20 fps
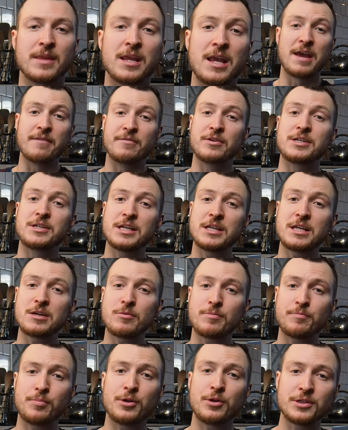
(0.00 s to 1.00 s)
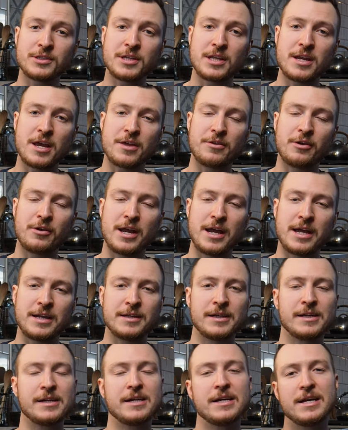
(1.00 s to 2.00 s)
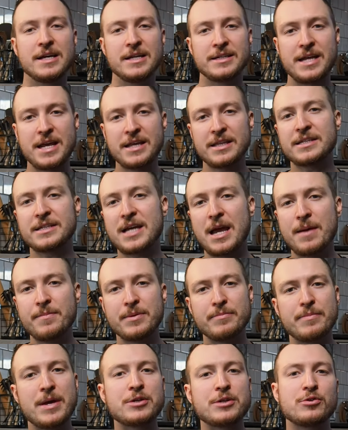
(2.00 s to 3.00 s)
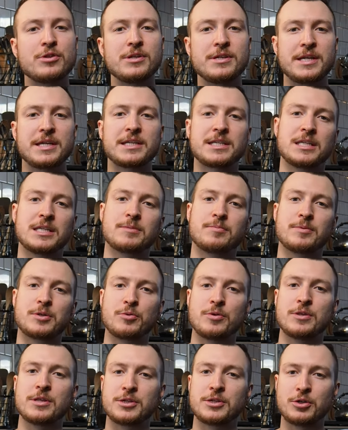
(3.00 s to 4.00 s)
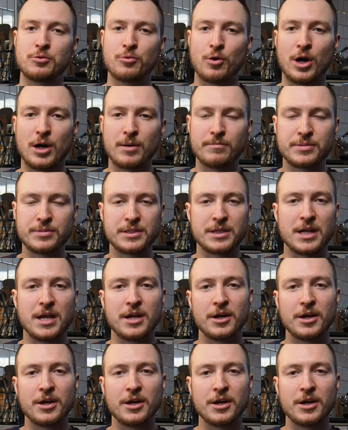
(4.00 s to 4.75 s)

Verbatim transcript: If you're dealing with pulls, on the other hand, take the time to measure the distance between the two arms.